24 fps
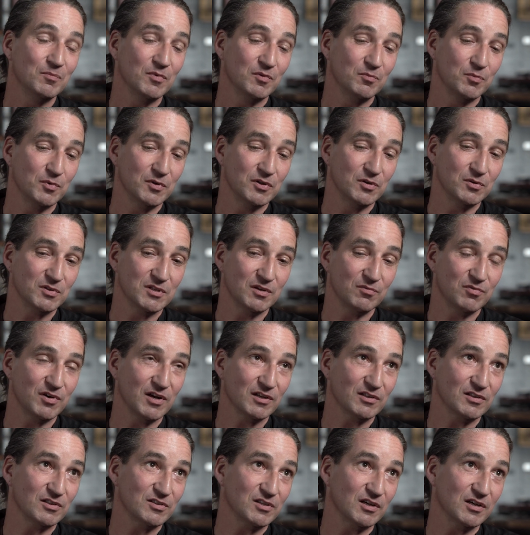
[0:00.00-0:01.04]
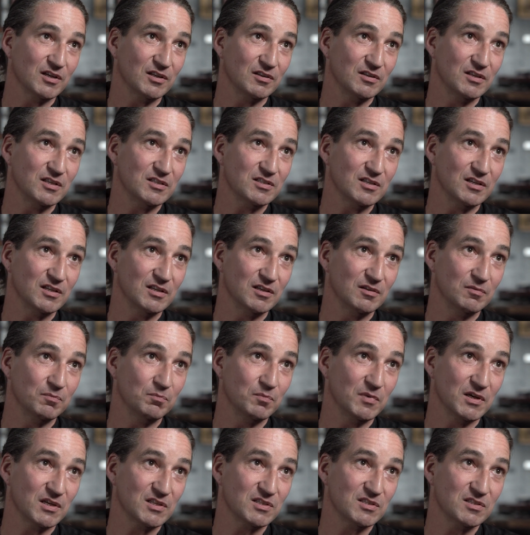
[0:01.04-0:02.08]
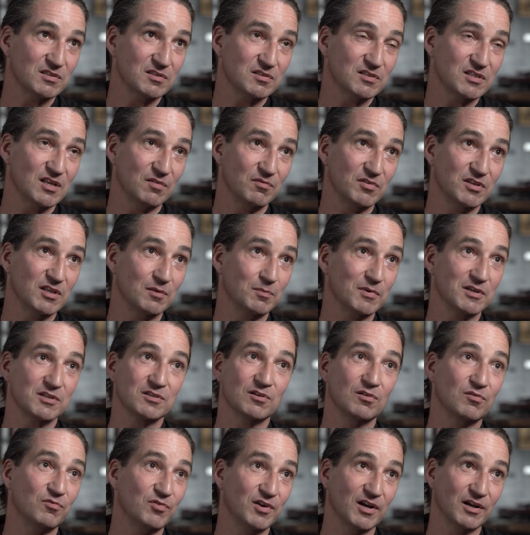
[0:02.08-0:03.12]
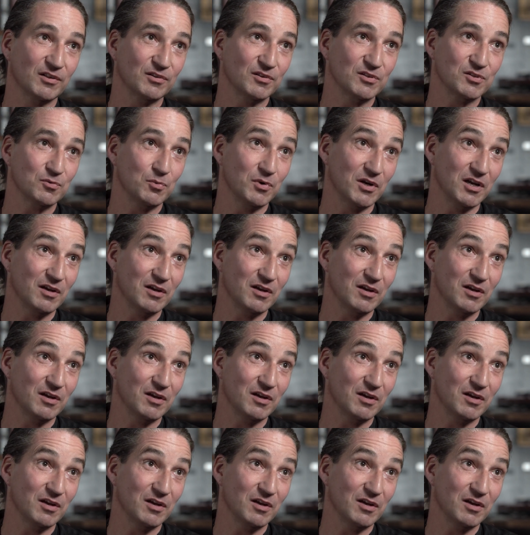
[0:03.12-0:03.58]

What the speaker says: But using fractals, I can easily mix 7-dimensional fractals or